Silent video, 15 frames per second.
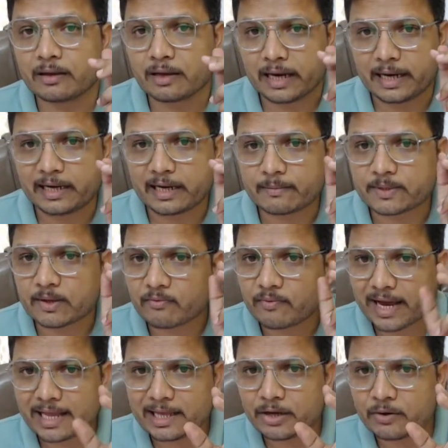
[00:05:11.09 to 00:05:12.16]
In terms of
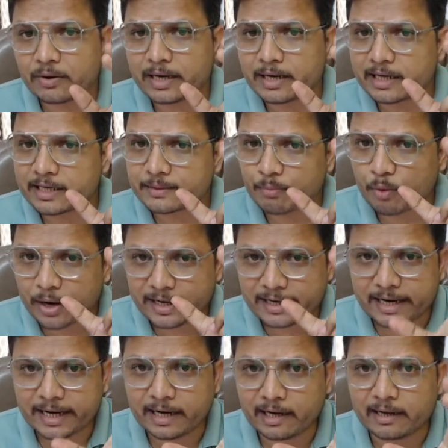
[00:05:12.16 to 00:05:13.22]
value, it is zero point
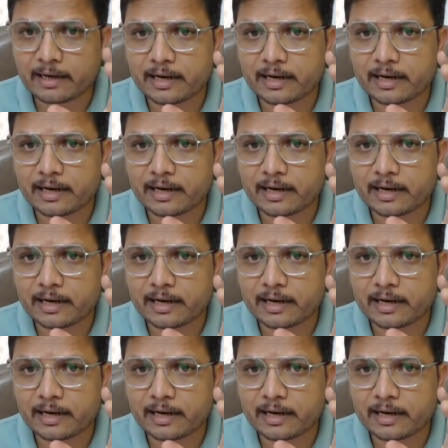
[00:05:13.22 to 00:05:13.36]
eight.